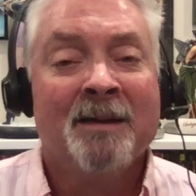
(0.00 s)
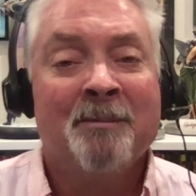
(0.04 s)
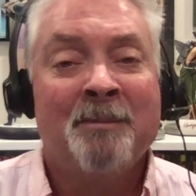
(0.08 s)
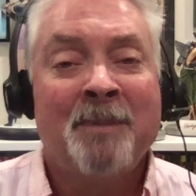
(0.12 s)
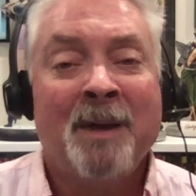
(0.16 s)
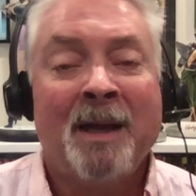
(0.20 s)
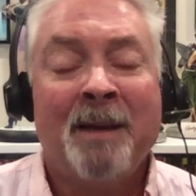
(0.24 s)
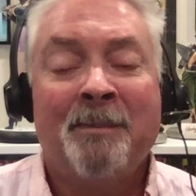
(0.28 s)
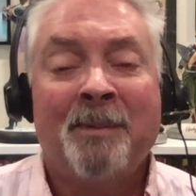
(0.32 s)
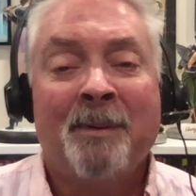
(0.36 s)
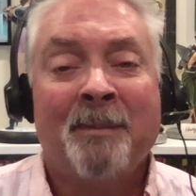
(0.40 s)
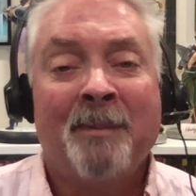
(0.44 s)

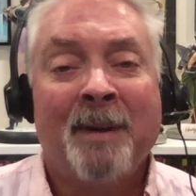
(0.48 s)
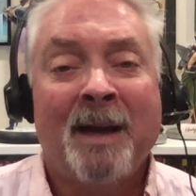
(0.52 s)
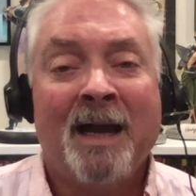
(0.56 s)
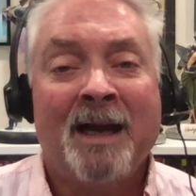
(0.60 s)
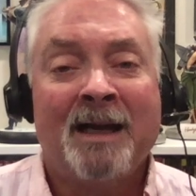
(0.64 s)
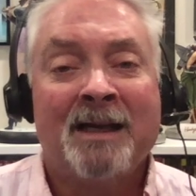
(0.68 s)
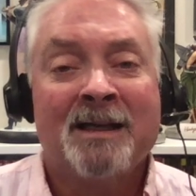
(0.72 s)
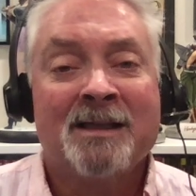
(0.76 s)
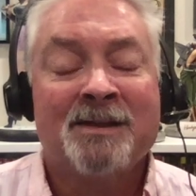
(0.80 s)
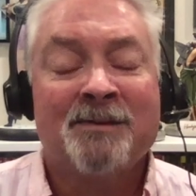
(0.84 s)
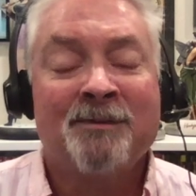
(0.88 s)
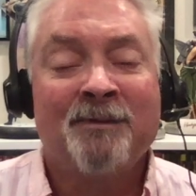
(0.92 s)

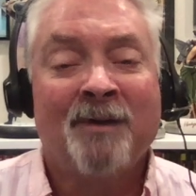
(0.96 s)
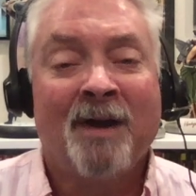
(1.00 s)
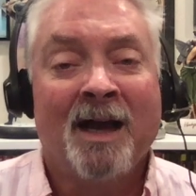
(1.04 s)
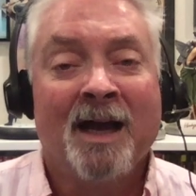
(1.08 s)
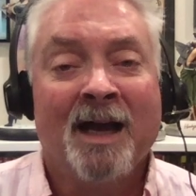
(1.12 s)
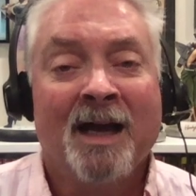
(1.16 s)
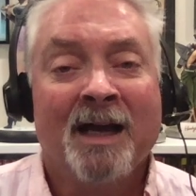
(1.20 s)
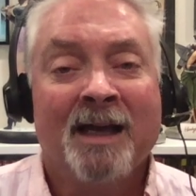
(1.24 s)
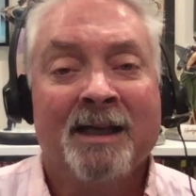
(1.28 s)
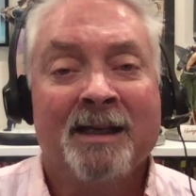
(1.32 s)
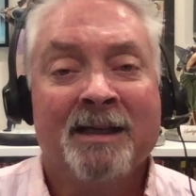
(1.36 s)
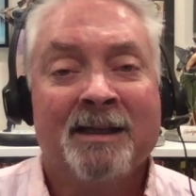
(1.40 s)
Paperback is
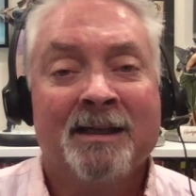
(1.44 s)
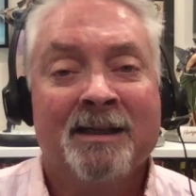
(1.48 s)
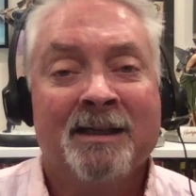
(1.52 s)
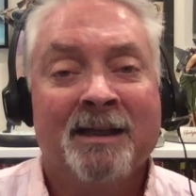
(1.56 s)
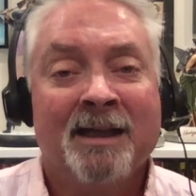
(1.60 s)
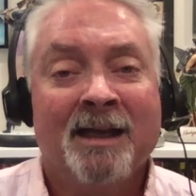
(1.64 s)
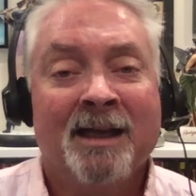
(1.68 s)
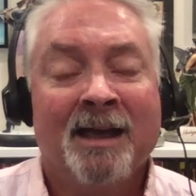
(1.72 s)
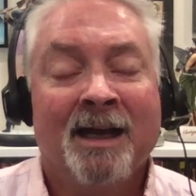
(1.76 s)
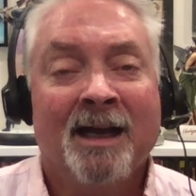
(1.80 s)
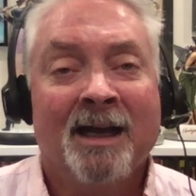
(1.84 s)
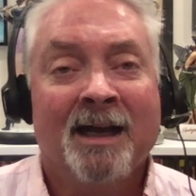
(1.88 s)
fine.
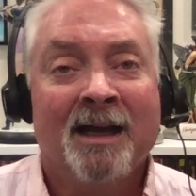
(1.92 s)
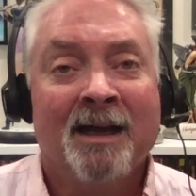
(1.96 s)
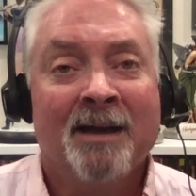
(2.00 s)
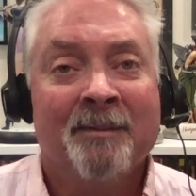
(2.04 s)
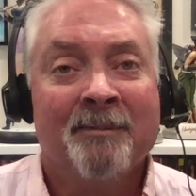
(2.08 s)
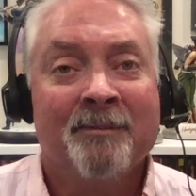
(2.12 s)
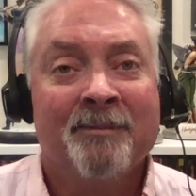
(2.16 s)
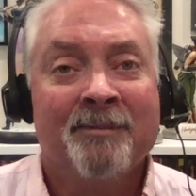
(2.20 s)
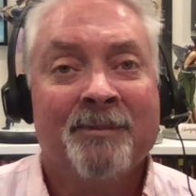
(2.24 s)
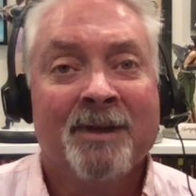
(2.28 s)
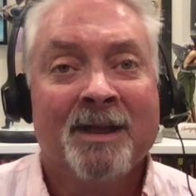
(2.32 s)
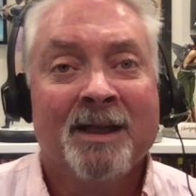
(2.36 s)

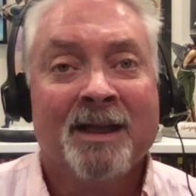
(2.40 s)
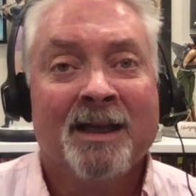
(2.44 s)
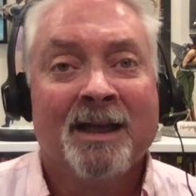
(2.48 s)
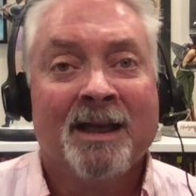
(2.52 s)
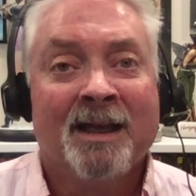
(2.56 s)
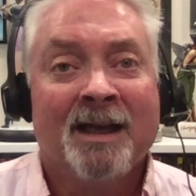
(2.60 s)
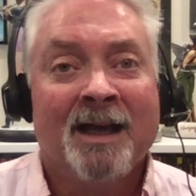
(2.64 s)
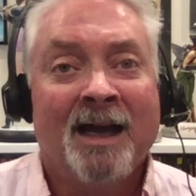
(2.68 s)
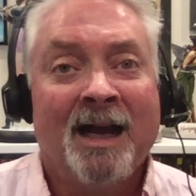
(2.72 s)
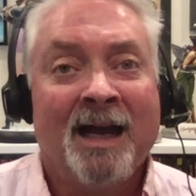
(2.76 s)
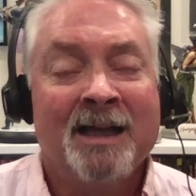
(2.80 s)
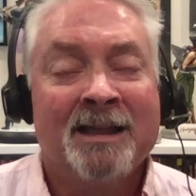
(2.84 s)
Um,
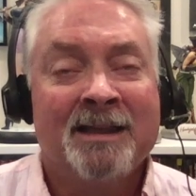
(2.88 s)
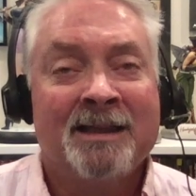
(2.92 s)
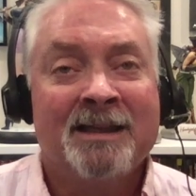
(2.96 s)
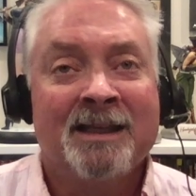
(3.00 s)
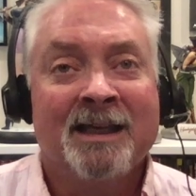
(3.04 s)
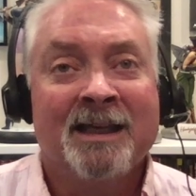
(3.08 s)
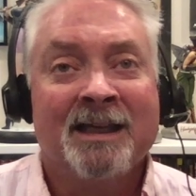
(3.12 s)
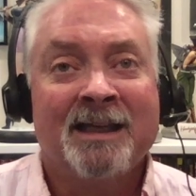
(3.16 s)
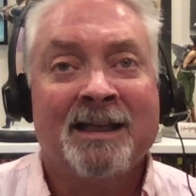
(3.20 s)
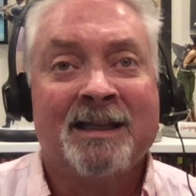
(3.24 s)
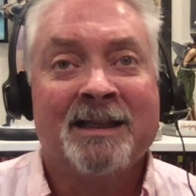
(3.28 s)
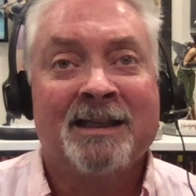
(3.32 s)
I
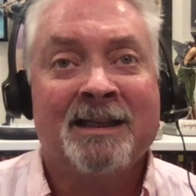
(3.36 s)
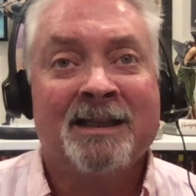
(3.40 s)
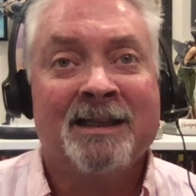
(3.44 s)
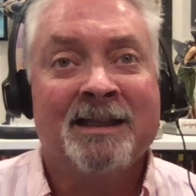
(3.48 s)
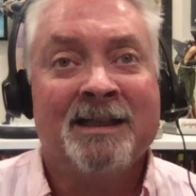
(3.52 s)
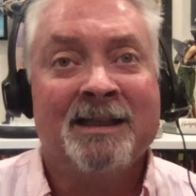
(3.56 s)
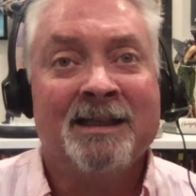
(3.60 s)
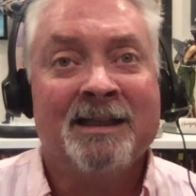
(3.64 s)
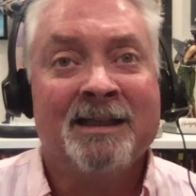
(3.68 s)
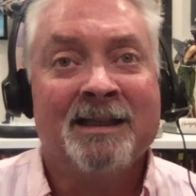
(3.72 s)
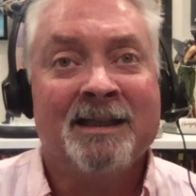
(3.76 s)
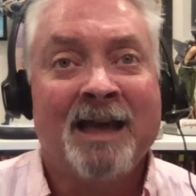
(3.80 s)
think
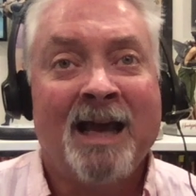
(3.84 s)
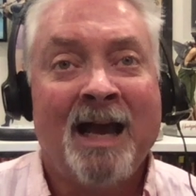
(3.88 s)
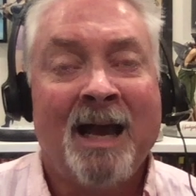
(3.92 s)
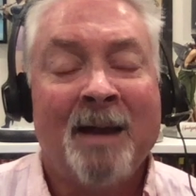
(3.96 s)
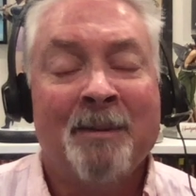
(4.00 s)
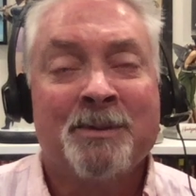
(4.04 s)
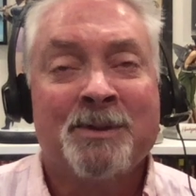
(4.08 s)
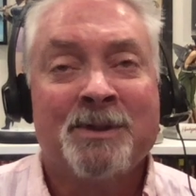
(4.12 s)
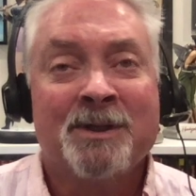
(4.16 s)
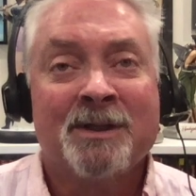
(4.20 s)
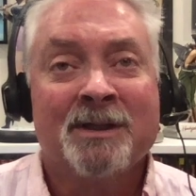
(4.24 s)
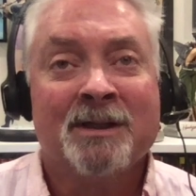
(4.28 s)
the
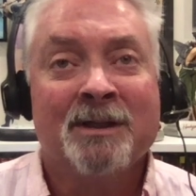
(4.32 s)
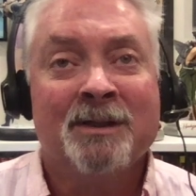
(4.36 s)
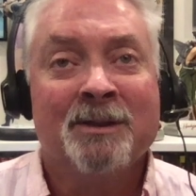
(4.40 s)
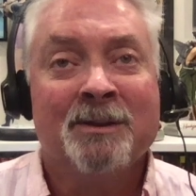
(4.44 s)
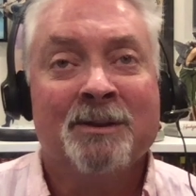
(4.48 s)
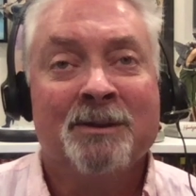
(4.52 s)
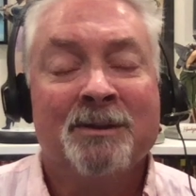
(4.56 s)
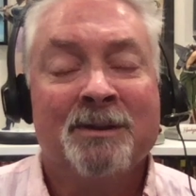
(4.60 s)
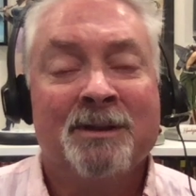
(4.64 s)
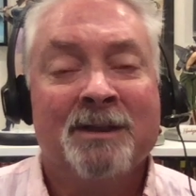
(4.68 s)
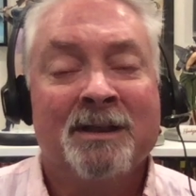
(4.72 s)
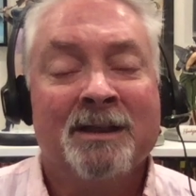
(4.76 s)

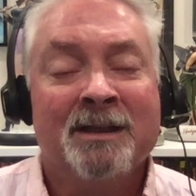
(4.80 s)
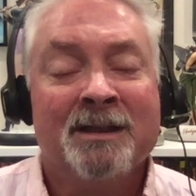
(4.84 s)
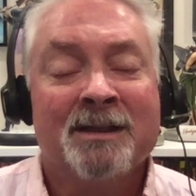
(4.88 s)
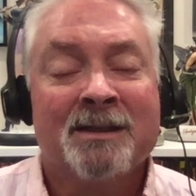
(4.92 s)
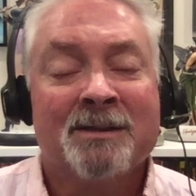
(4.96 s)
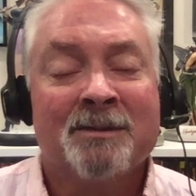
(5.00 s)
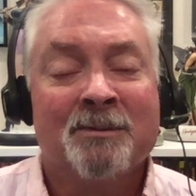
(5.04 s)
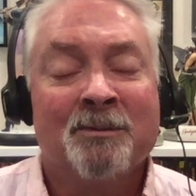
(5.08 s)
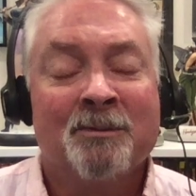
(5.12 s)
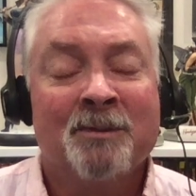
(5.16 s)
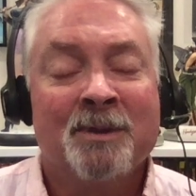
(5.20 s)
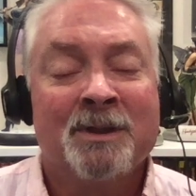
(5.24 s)
Absolute,
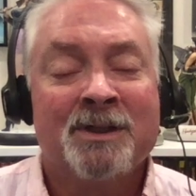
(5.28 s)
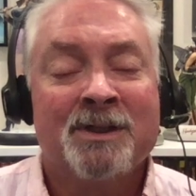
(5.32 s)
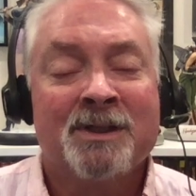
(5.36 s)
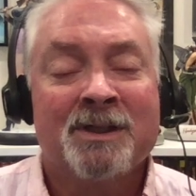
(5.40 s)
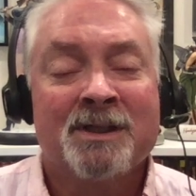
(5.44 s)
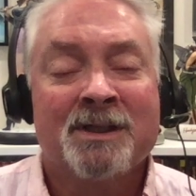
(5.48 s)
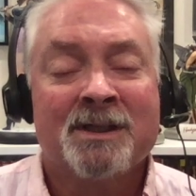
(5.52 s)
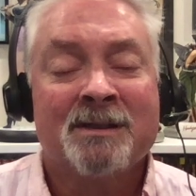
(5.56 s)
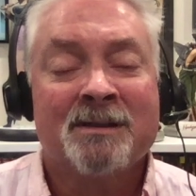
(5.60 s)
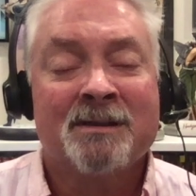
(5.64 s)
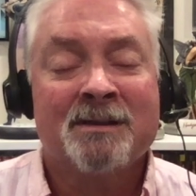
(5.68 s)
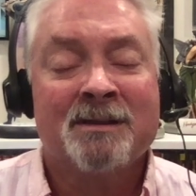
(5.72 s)
is, which
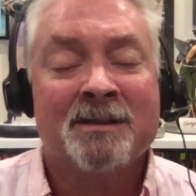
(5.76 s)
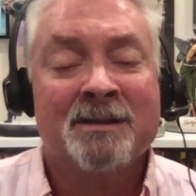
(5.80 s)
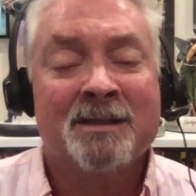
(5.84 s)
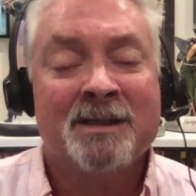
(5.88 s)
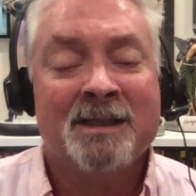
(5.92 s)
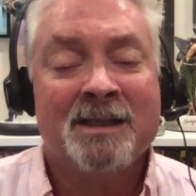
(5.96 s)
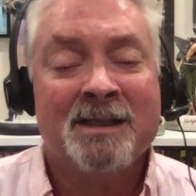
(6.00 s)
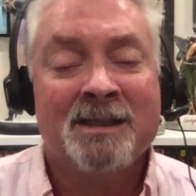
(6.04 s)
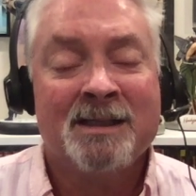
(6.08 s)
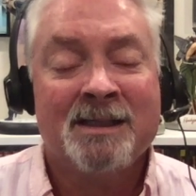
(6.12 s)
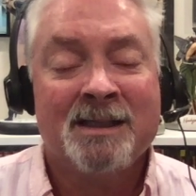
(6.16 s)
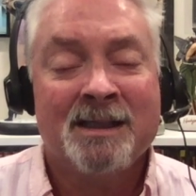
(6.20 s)
is
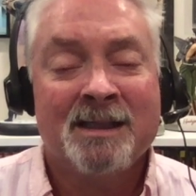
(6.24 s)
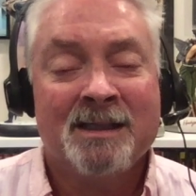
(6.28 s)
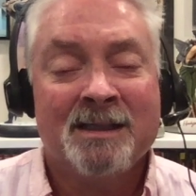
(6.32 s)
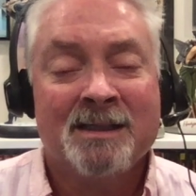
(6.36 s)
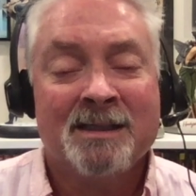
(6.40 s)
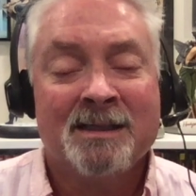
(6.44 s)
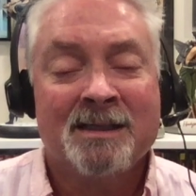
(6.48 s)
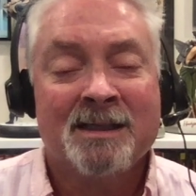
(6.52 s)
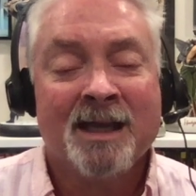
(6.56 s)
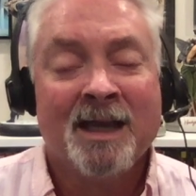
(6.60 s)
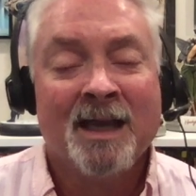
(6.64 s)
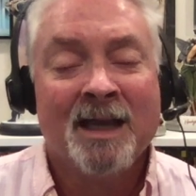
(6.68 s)
D
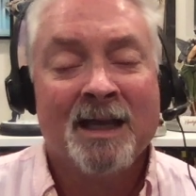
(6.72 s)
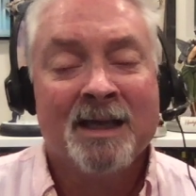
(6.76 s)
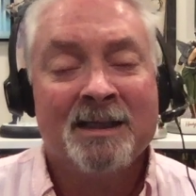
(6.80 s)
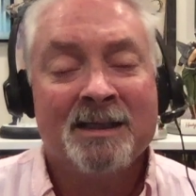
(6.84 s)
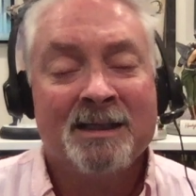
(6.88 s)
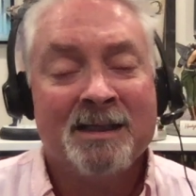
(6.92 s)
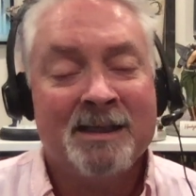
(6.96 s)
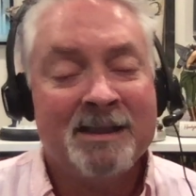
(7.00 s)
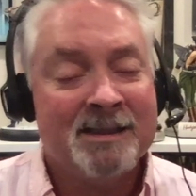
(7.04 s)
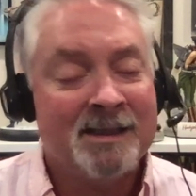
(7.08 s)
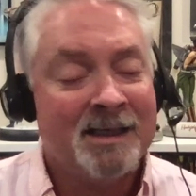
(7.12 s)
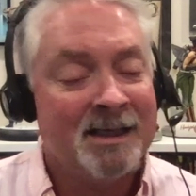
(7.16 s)
C's...
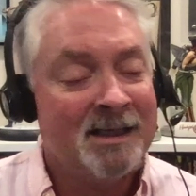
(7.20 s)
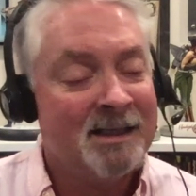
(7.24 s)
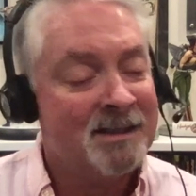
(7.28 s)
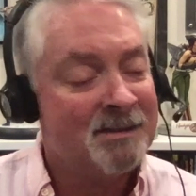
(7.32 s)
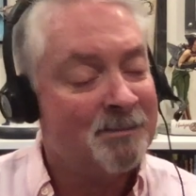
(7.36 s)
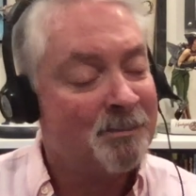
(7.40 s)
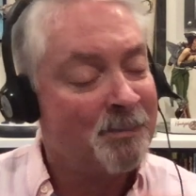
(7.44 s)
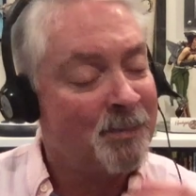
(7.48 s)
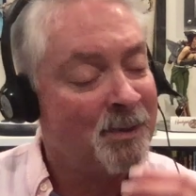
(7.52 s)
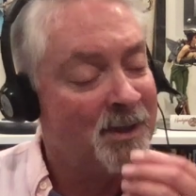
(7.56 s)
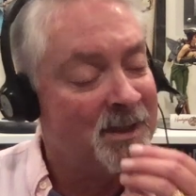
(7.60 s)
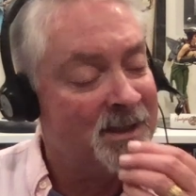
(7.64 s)
D
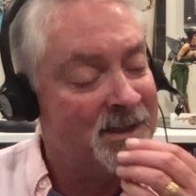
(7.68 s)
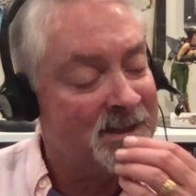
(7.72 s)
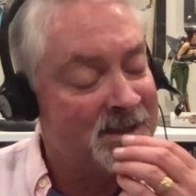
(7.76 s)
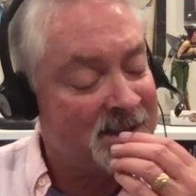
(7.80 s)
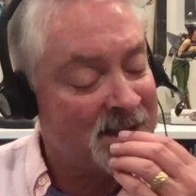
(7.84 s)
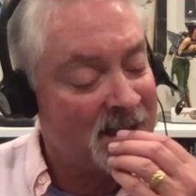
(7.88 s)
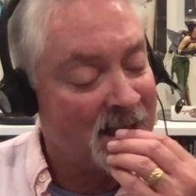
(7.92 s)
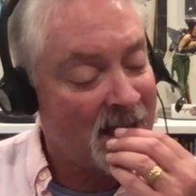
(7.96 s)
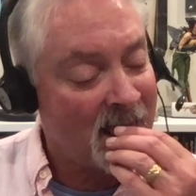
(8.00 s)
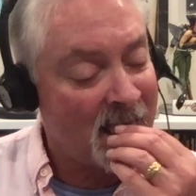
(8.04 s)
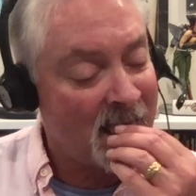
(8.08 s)
C prints